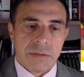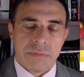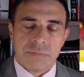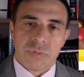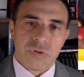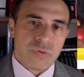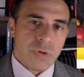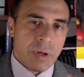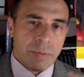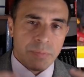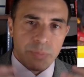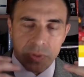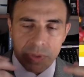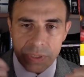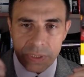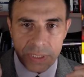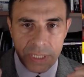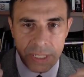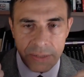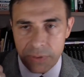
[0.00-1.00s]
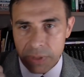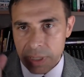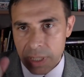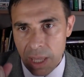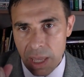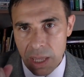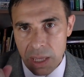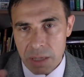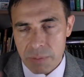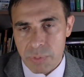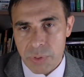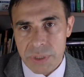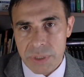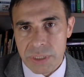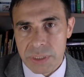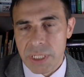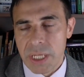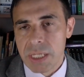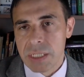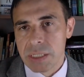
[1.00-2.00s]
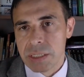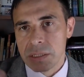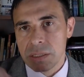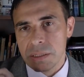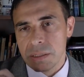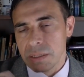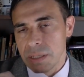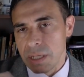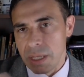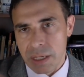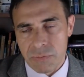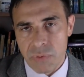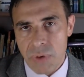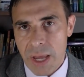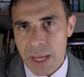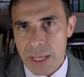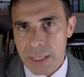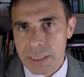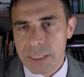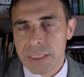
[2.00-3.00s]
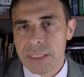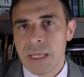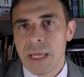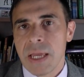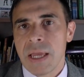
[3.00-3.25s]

Trump was giving a presentation at a rally,